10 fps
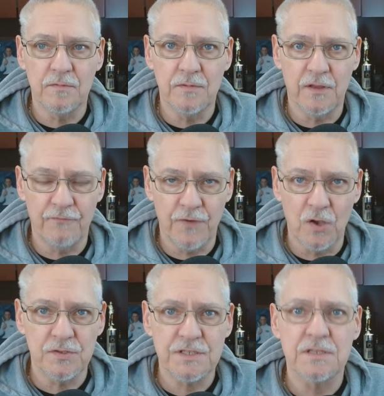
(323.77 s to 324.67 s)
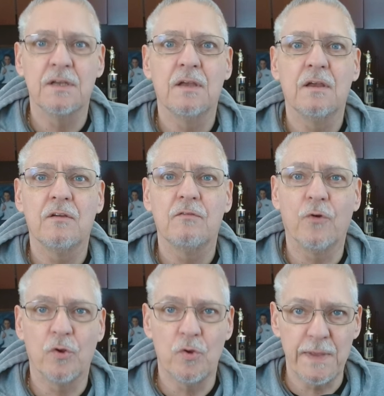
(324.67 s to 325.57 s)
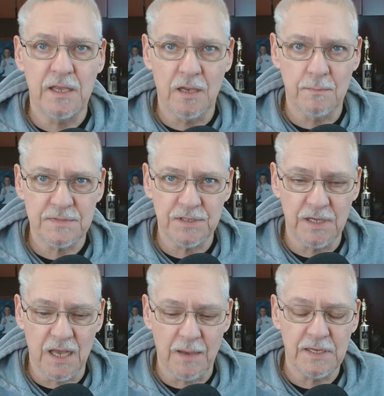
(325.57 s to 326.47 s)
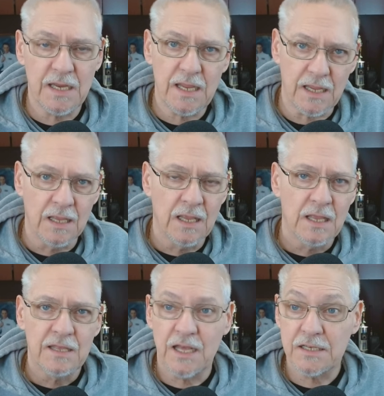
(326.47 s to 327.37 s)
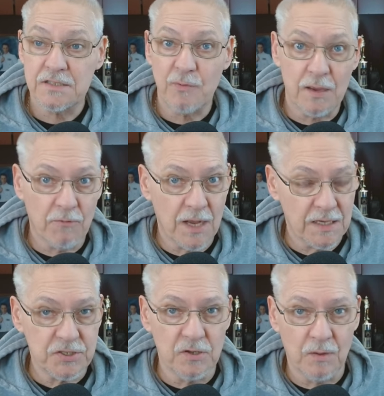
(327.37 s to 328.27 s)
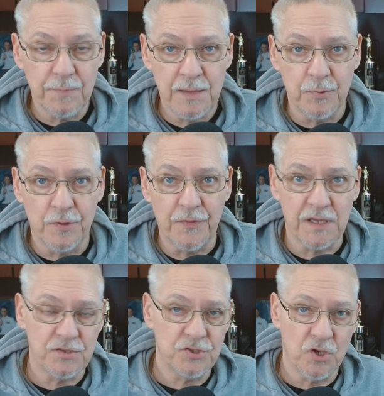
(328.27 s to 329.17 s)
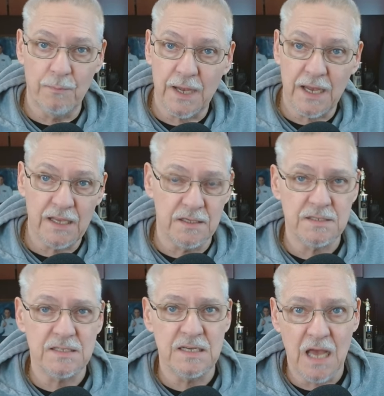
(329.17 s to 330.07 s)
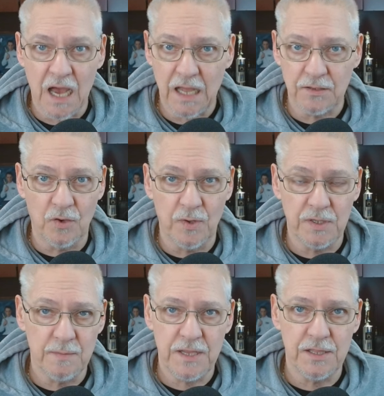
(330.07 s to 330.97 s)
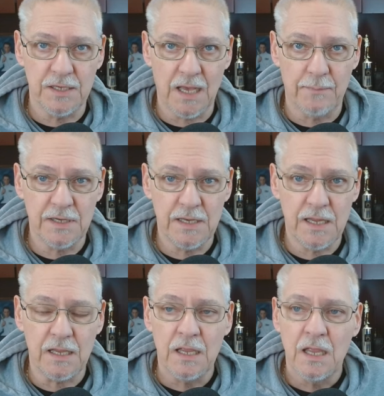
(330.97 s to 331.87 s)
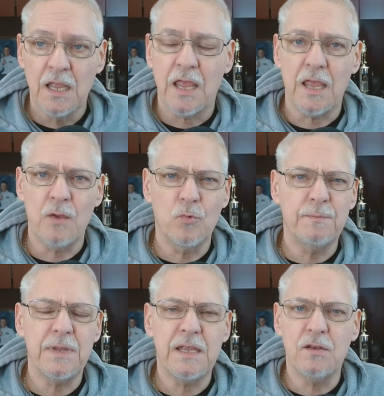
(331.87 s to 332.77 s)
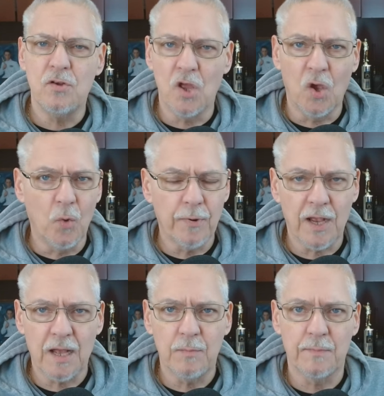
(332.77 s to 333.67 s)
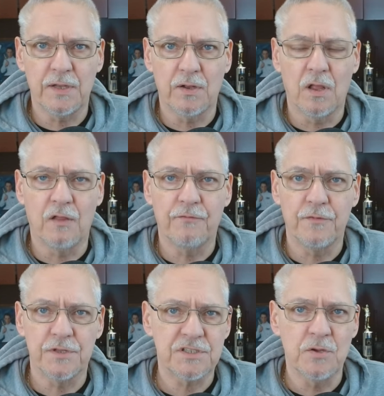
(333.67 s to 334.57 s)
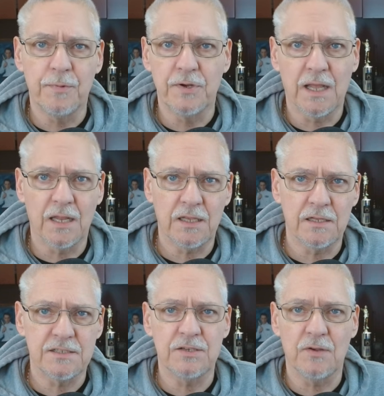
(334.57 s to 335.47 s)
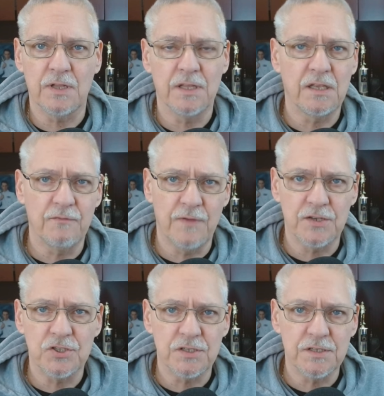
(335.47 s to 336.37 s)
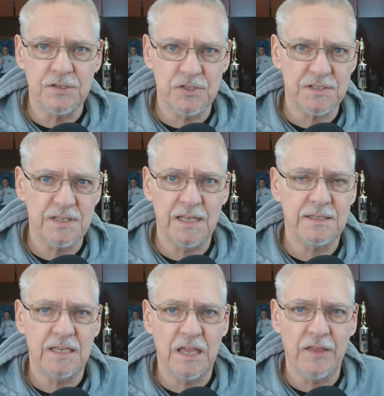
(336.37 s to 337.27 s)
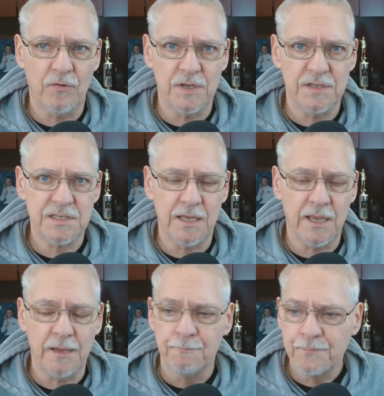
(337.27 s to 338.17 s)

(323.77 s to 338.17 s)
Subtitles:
votes for who becomes the nominee. That's why rational people think Joe Biden is not going to be the nominee. It would be no problem at all for the superdelegates during the convention to just get together and say,